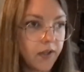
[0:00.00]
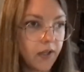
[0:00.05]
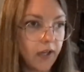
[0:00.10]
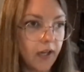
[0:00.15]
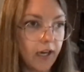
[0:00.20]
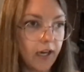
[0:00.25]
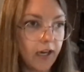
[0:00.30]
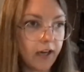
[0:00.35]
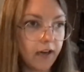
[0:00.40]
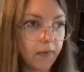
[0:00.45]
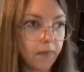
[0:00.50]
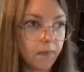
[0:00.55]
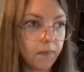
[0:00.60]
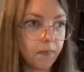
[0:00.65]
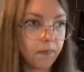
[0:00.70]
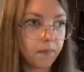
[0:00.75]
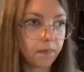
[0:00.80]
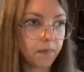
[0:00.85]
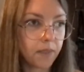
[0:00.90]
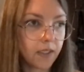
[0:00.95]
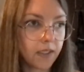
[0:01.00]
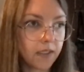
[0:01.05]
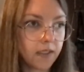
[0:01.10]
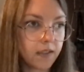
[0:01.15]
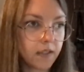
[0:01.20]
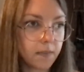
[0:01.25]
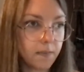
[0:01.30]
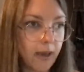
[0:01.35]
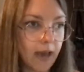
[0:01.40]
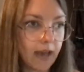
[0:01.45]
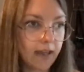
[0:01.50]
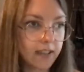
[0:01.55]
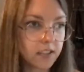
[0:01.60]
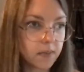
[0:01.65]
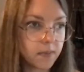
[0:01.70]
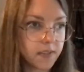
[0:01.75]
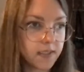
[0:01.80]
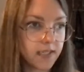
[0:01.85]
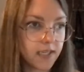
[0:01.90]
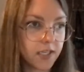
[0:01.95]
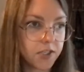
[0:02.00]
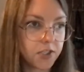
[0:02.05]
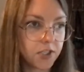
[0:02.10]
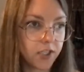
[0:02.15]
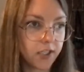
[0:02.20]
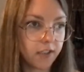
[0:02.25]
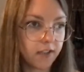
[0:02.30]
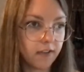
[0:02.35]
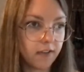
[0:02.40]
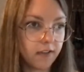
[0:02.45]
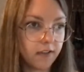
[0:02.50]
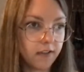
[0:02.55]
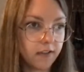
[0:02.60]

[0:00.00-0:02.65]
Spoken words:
The maximization